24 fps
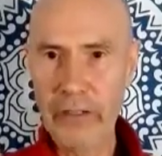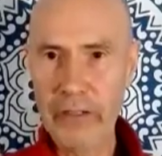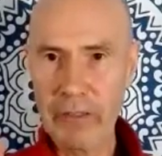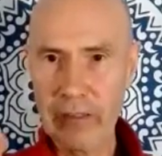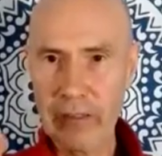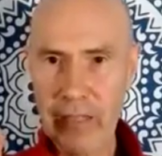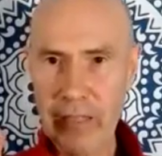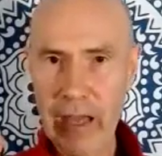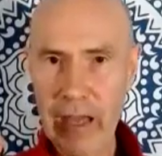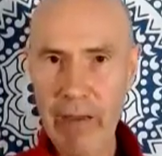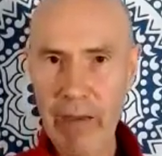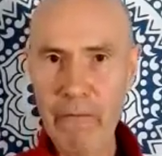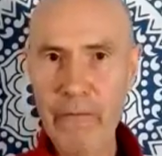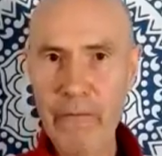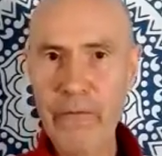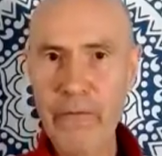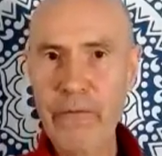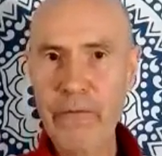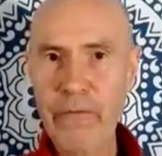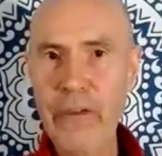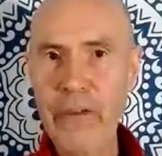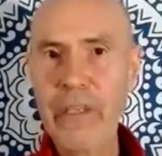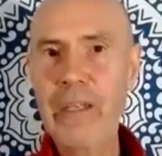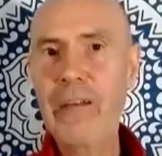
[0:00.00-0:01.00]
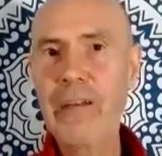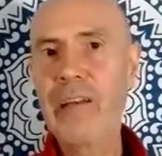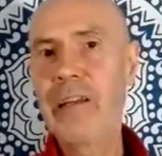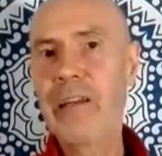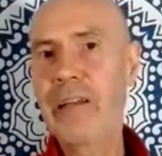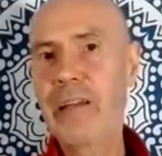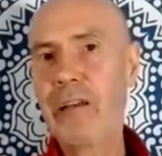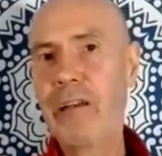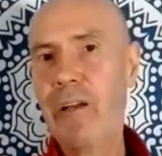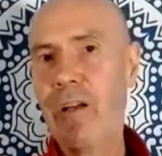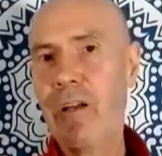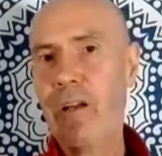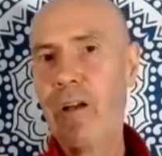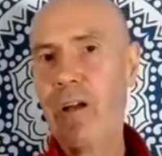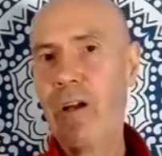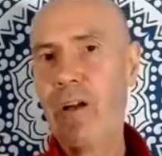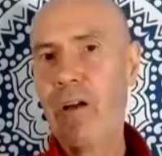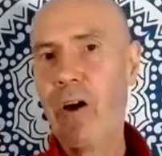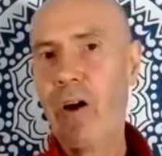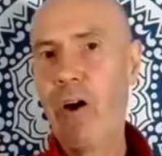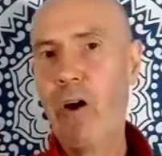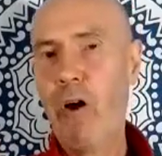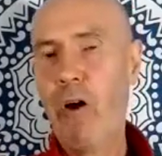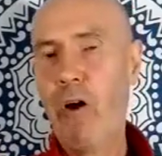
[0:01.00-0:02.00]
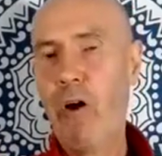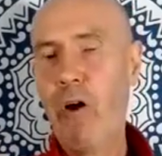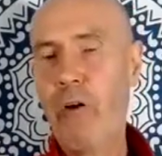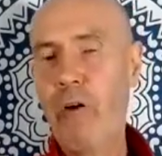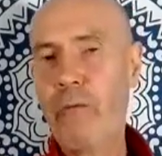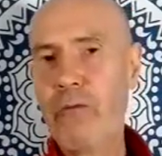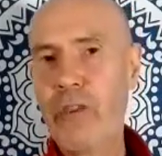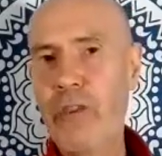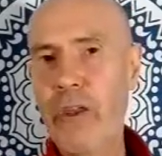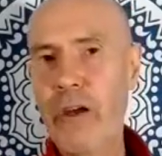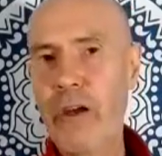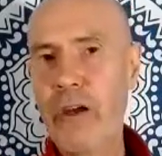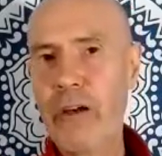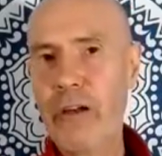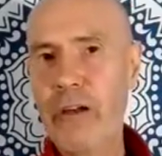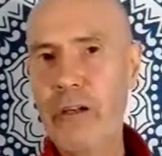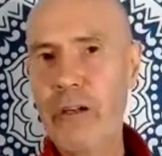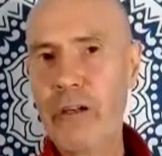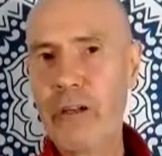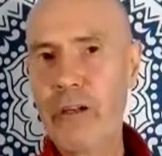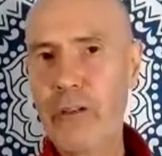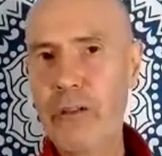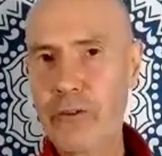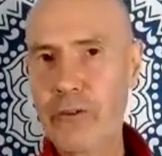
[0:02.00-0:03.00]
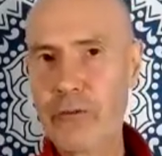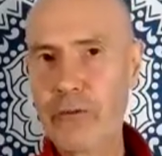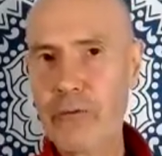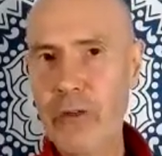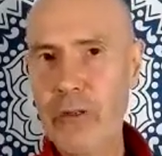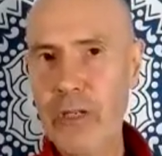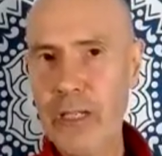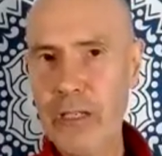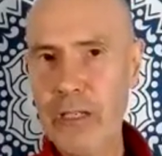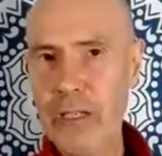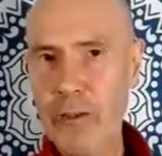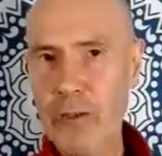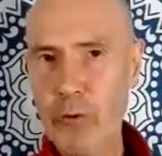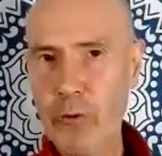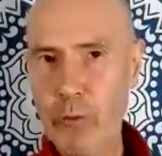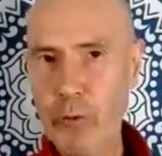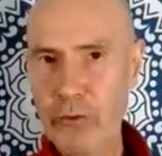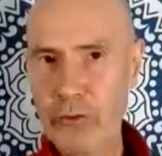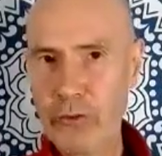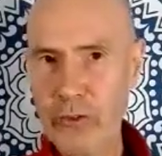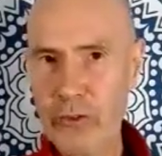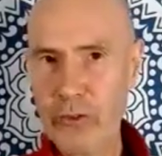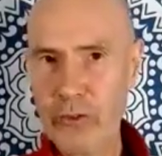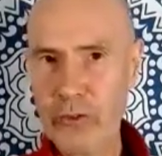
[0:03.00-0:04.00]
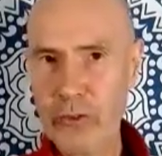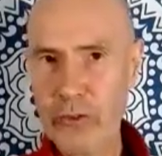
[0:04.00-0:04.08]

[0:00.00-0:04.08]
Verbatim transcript: And it's that feeling of the adrenals and the